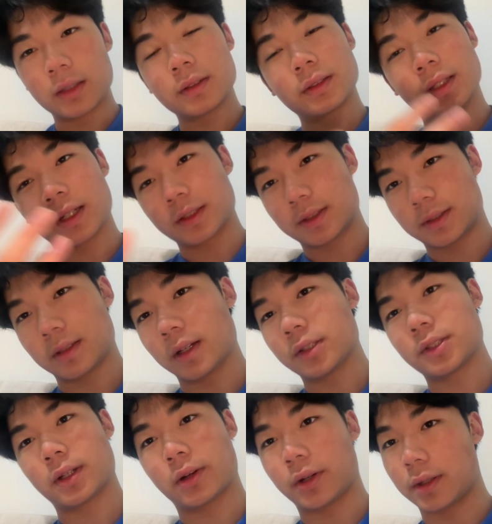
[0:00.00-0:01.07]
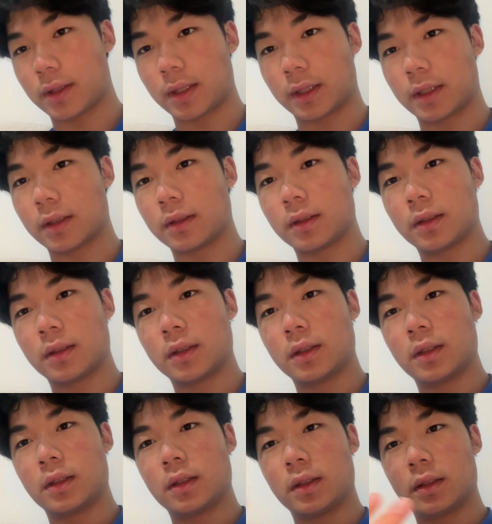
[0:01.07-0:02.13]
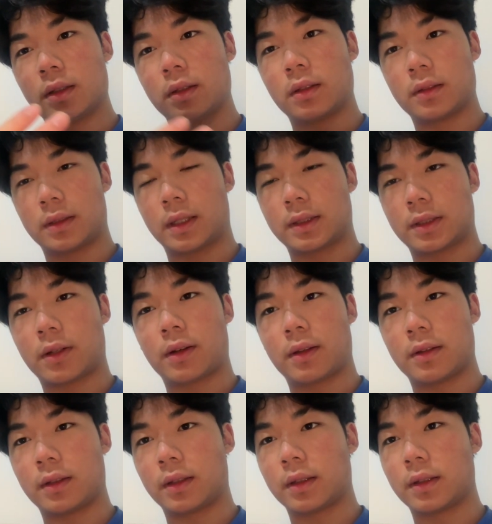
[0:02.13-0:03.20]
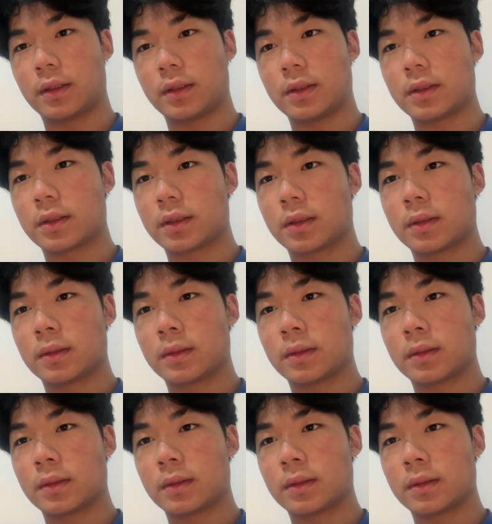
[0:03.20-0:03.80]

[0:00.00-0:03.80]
that's how I think it. That's how I think it is.